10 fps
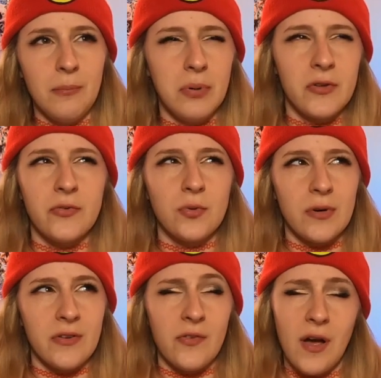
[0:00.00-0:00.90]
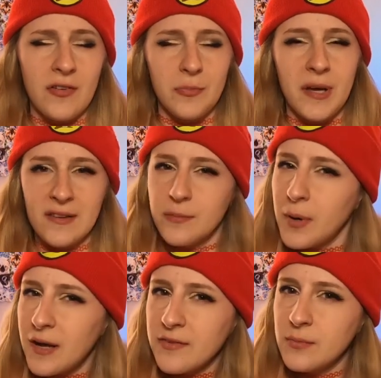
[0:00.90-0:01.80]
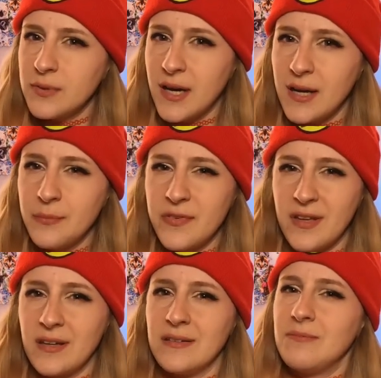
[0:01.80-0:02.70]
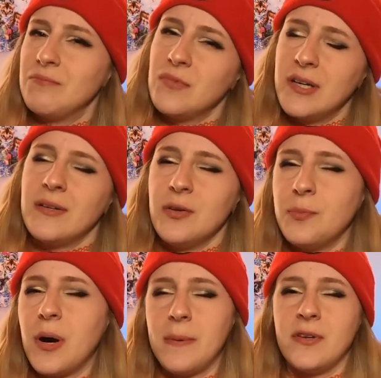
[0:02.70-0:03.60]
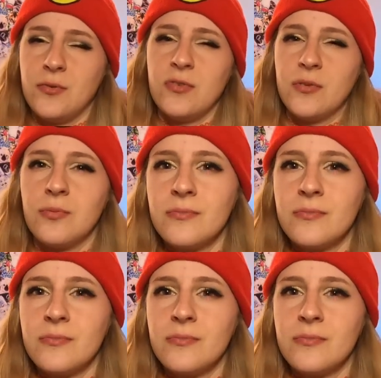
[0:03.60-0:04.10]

a bookstore slash pet spa sometimes, and like you probably do too.